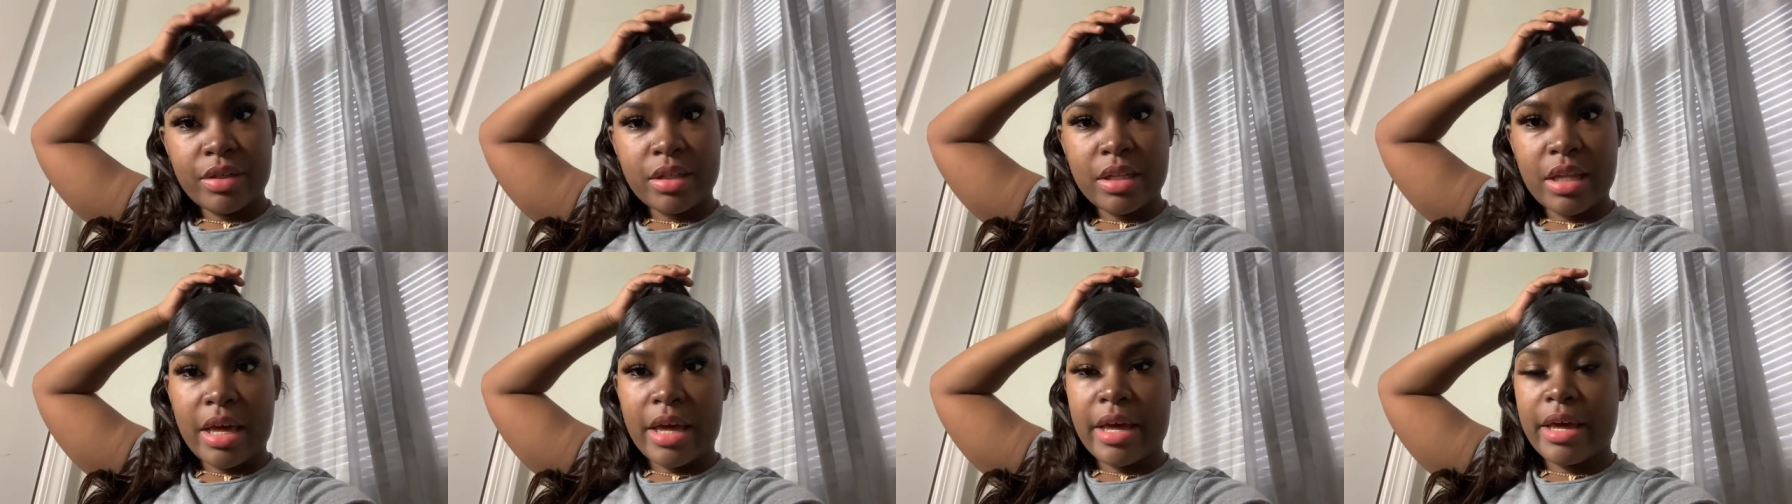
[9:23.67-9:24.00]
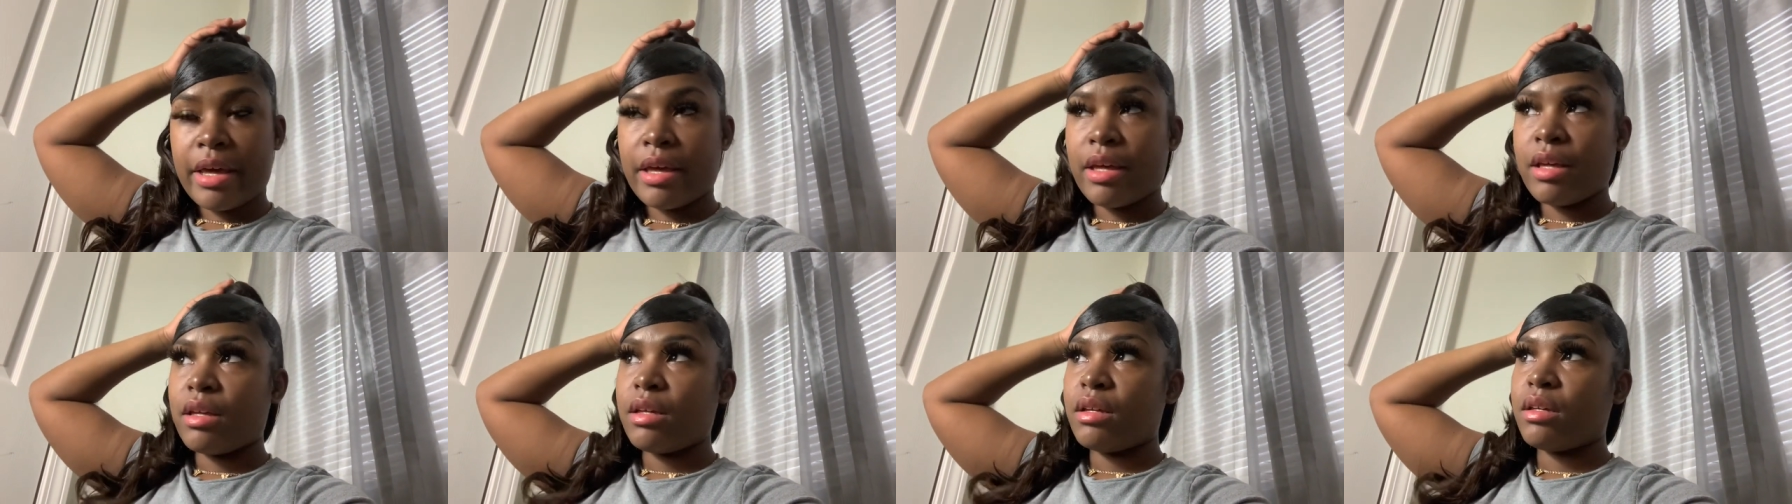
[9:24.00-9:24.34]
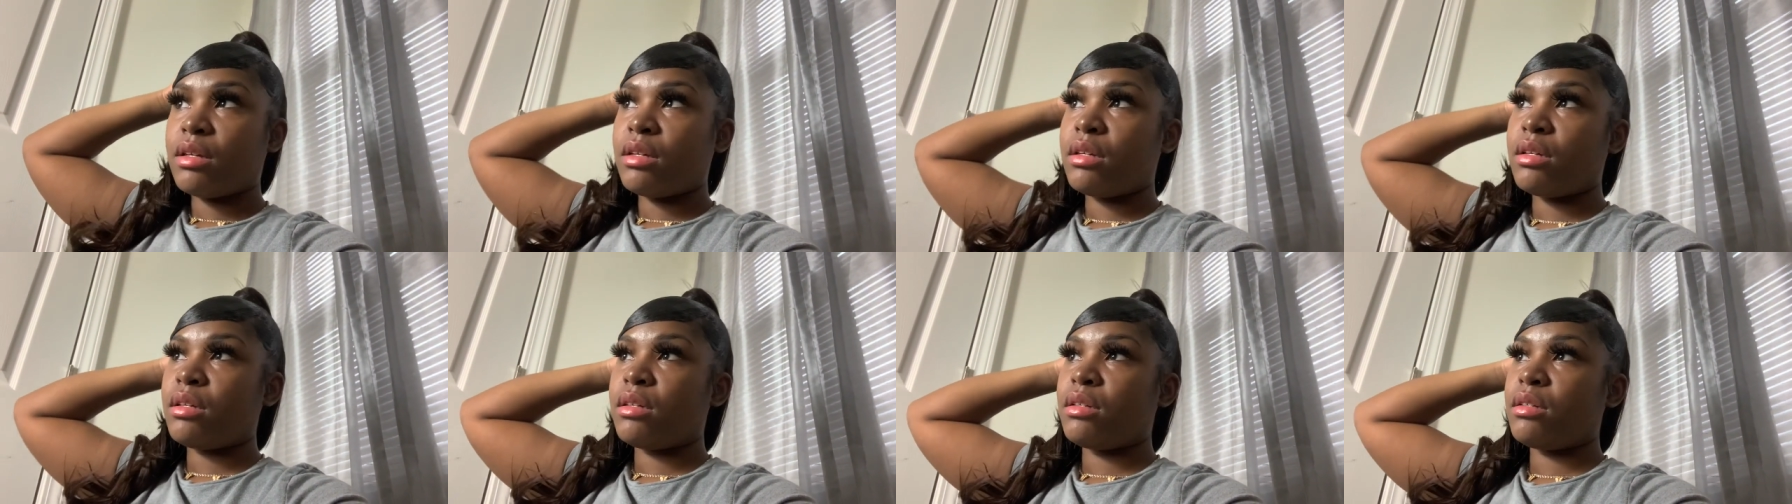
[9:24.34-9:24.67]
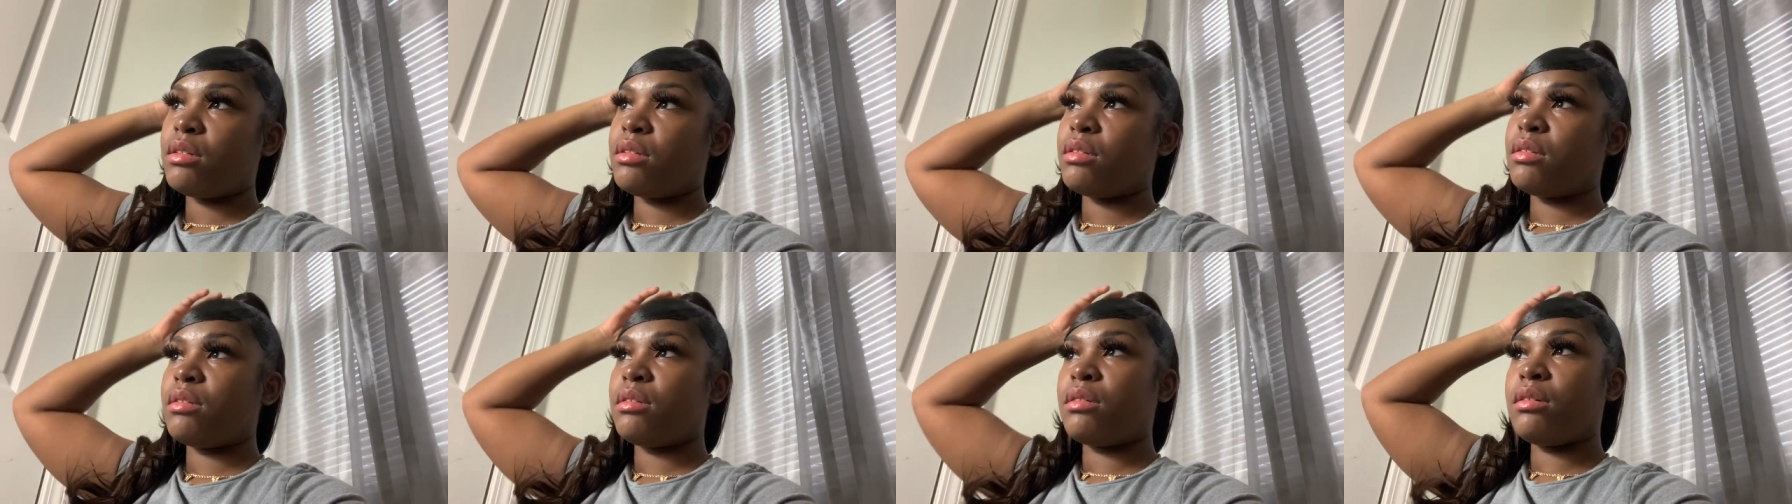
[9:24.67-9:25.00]
that,
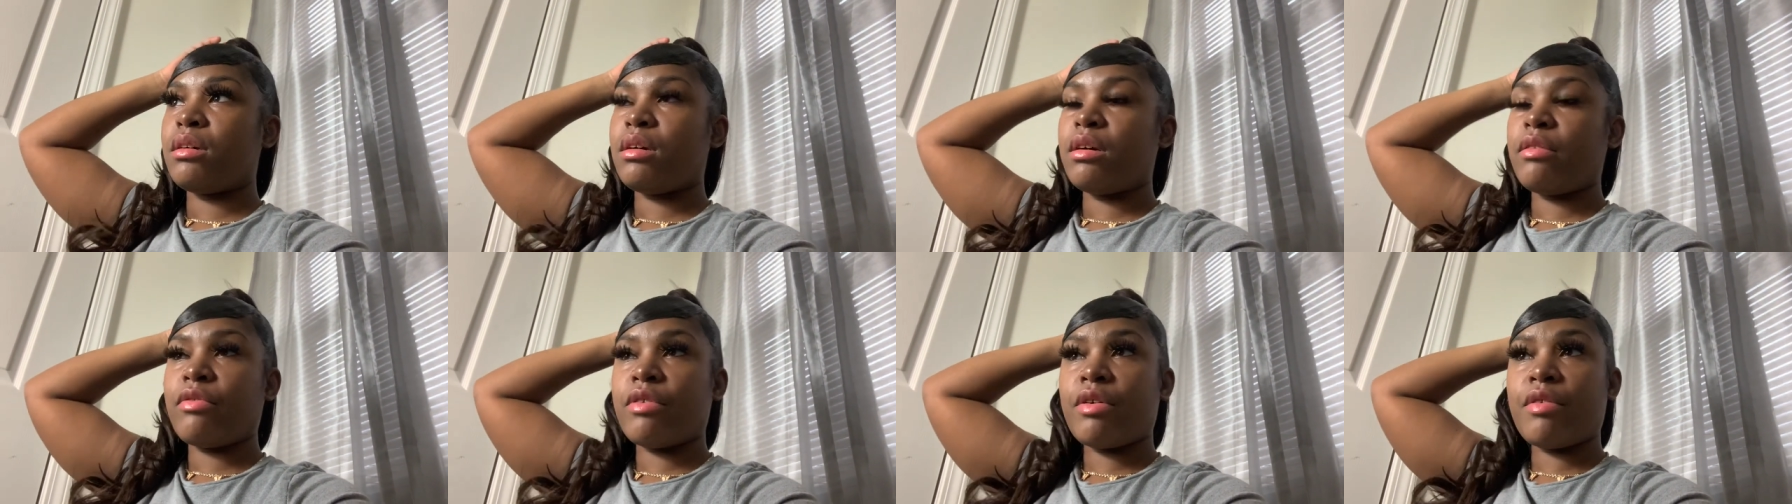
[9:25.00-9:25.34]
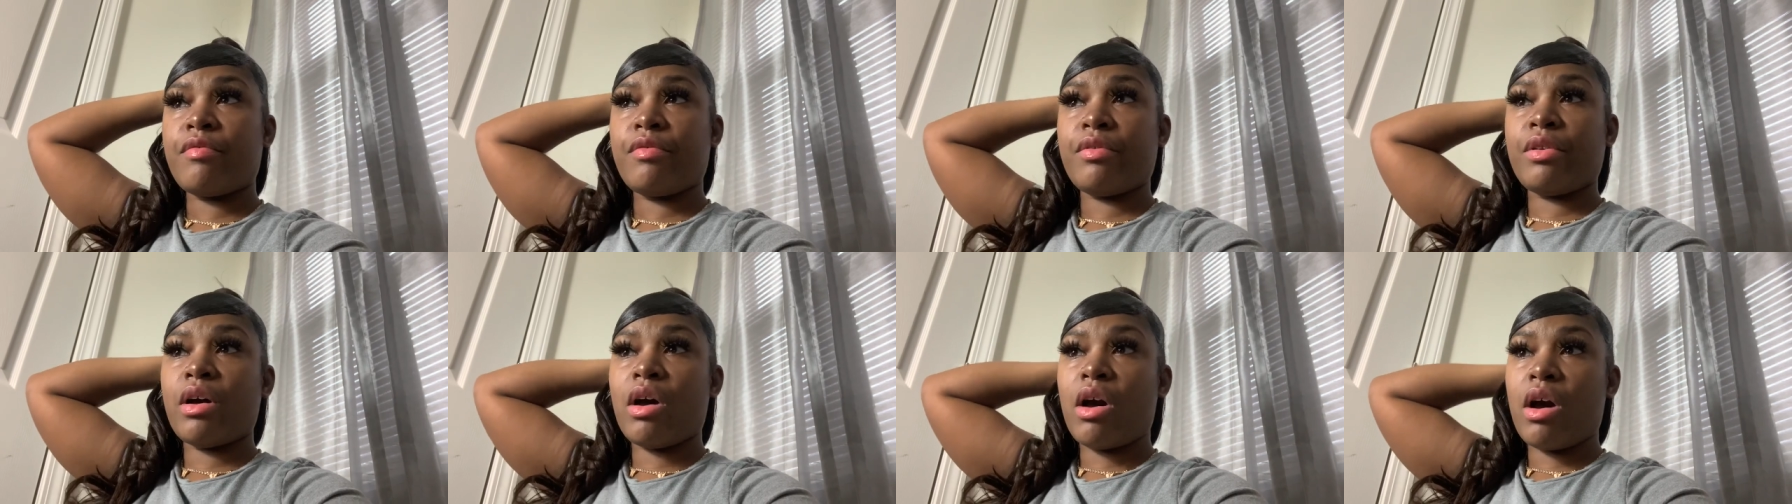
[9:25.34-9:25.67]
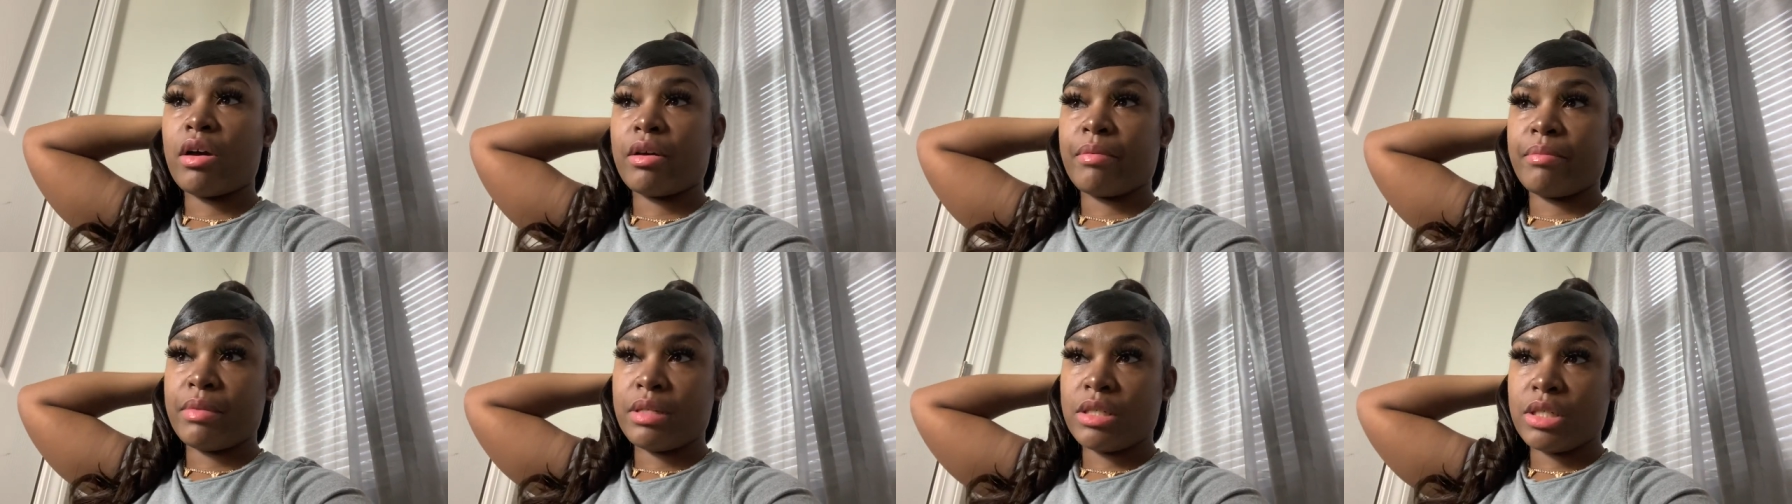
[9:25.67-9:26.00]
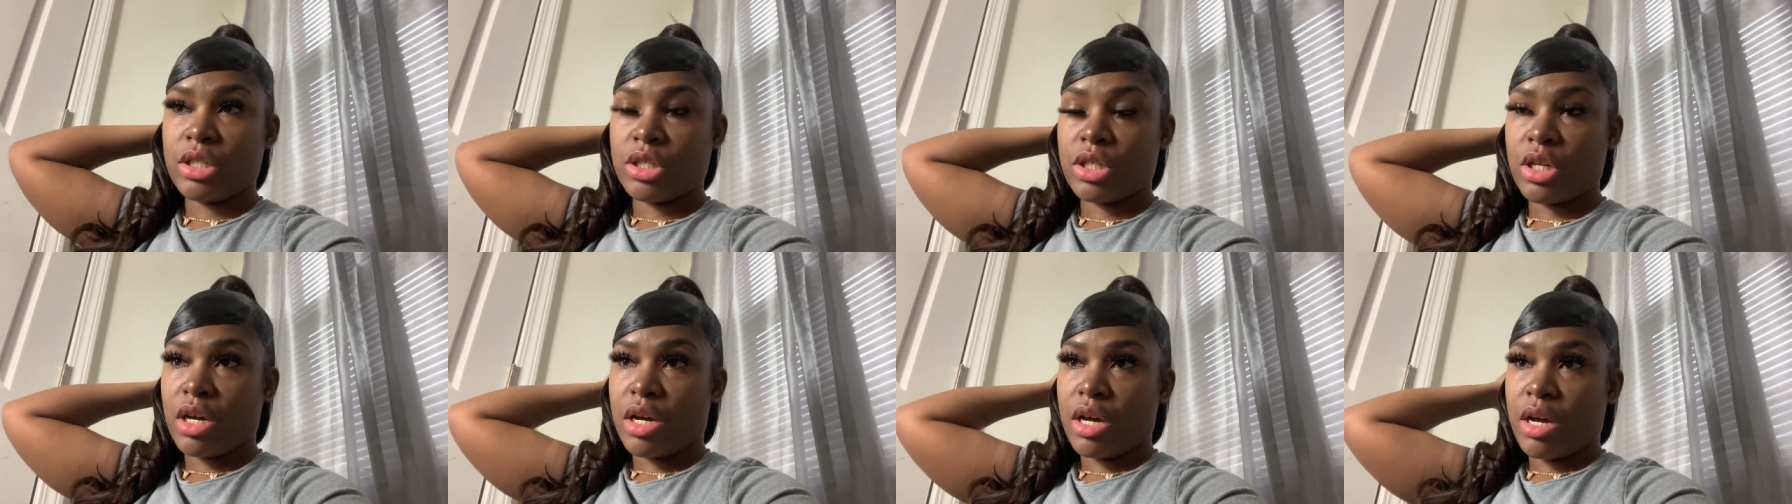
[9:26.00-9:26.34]
for Vlogmas,
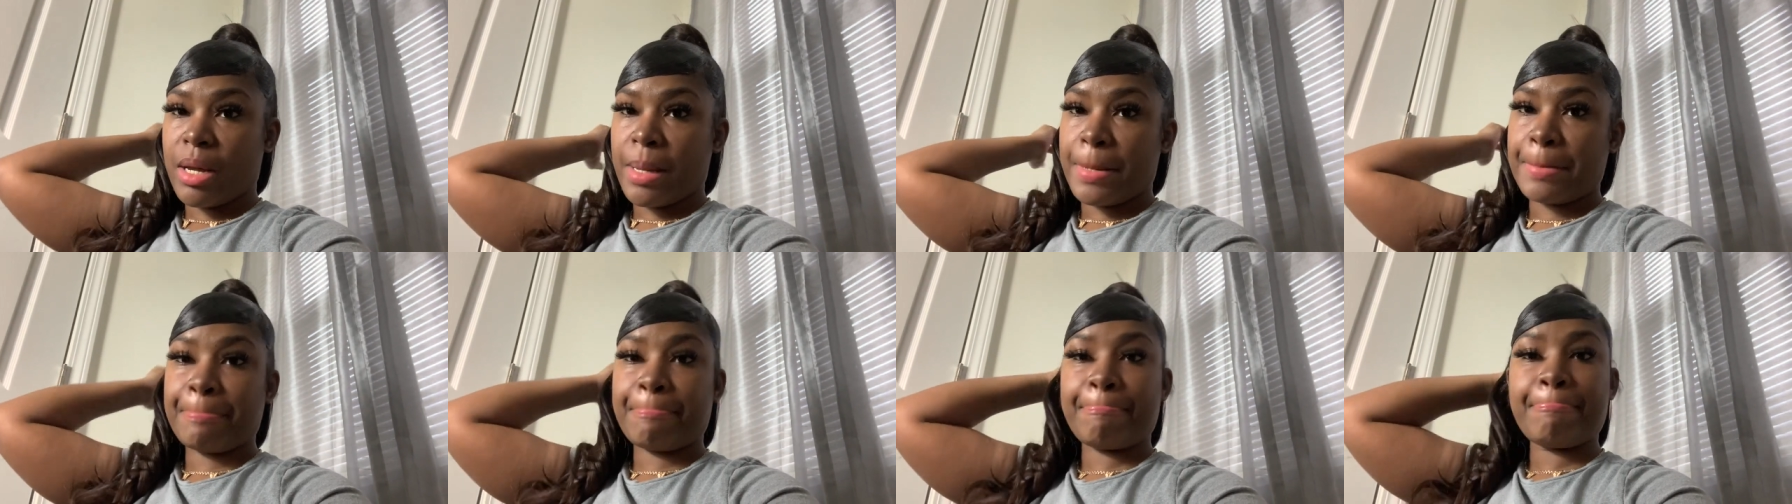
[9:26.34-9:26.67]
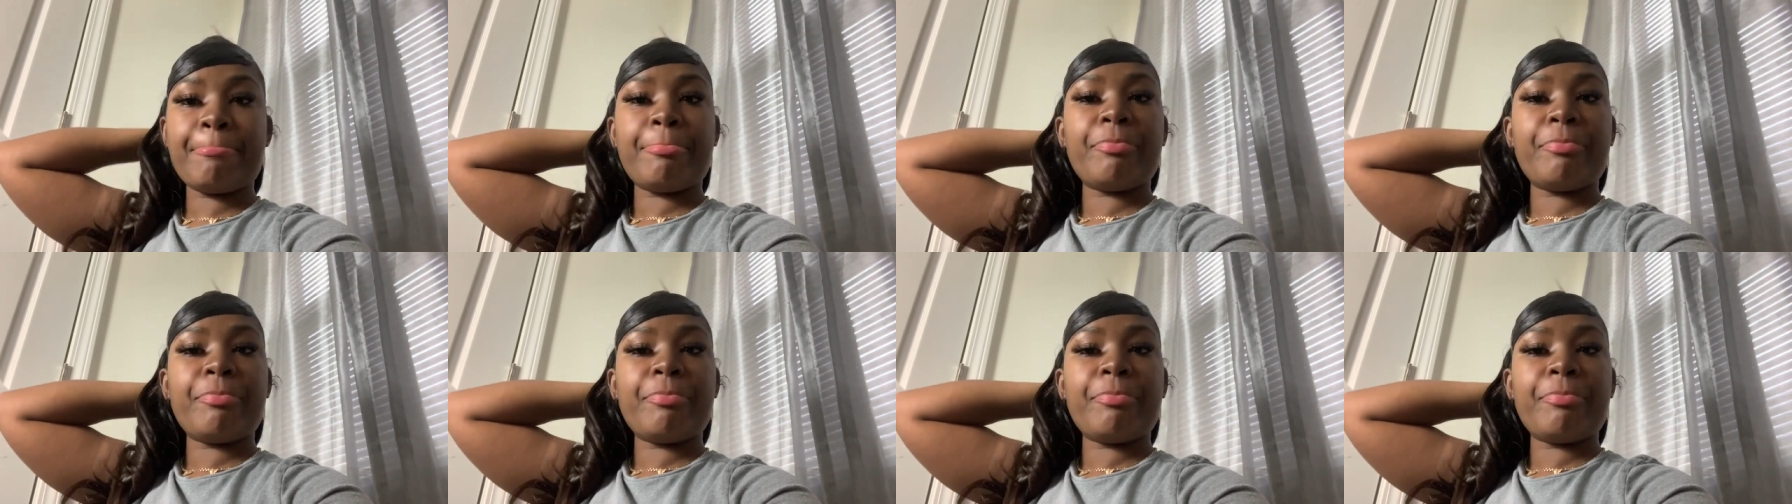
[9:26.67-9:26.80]
y'all.